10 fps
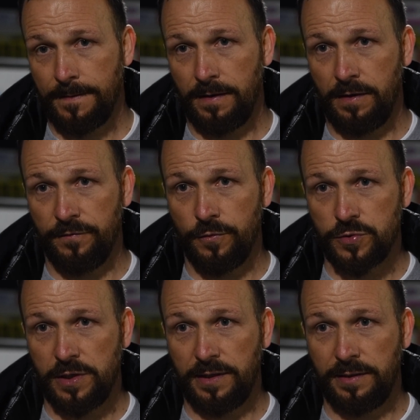
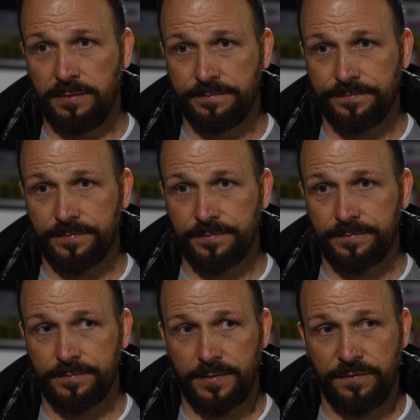unfortunately
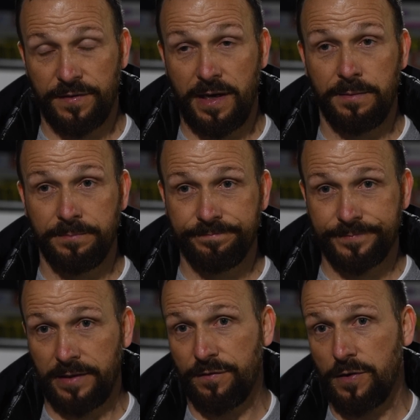for them
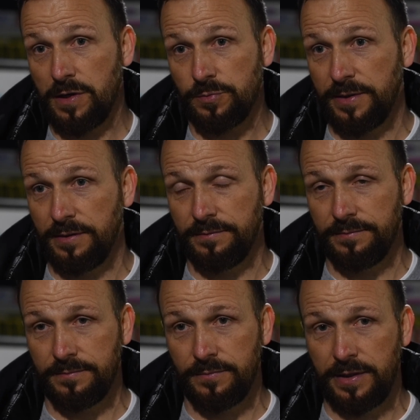and for us, we didn't
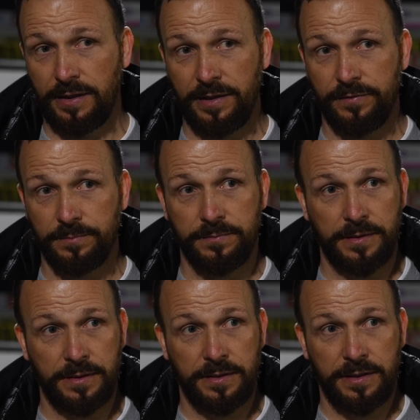give them
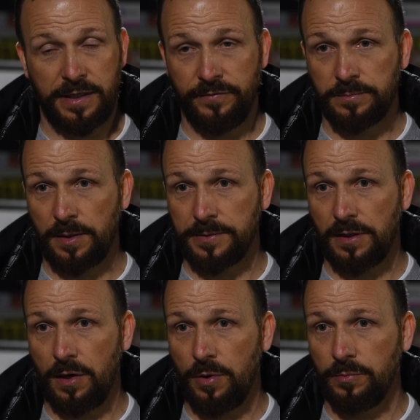something to
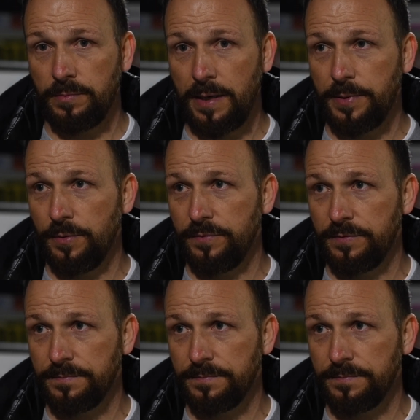go home happy with.